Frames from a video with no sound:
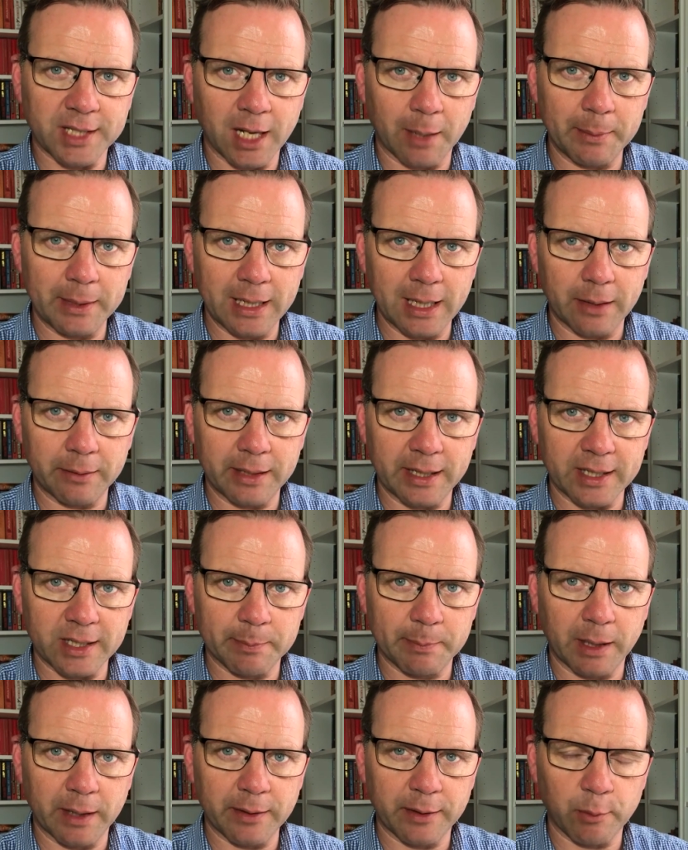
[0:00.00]
coming out
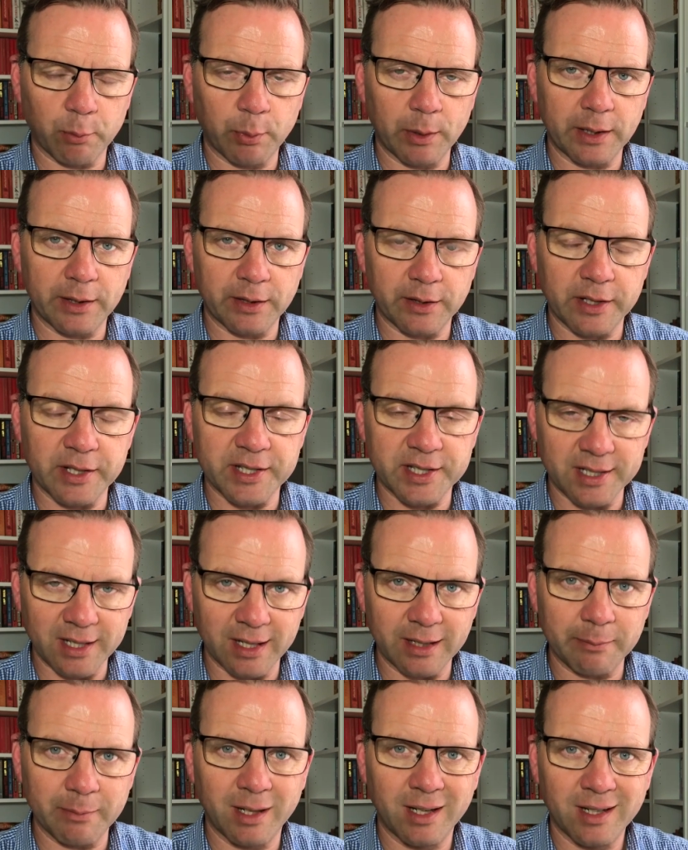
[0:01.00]
next month with the
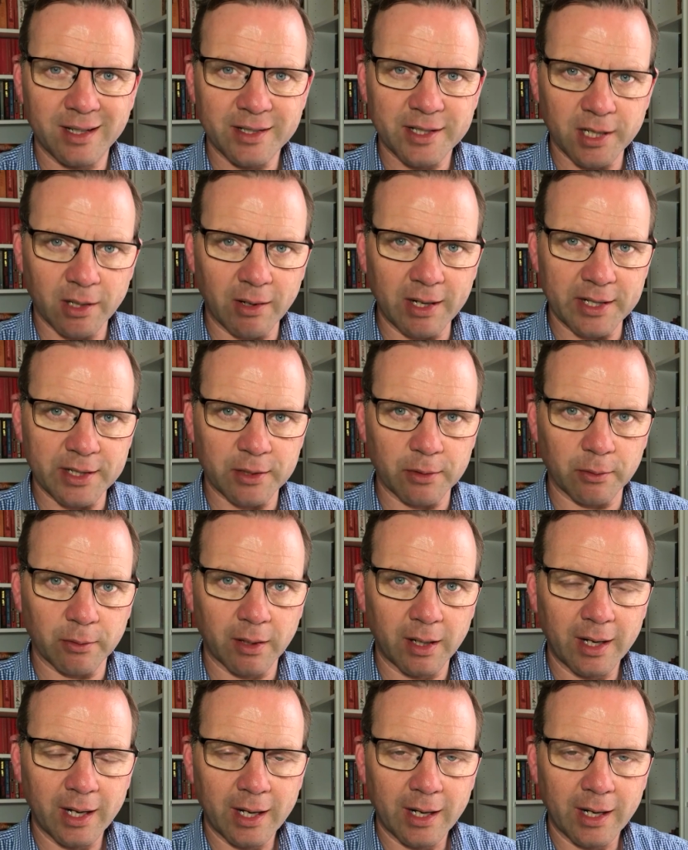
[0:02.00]
same title.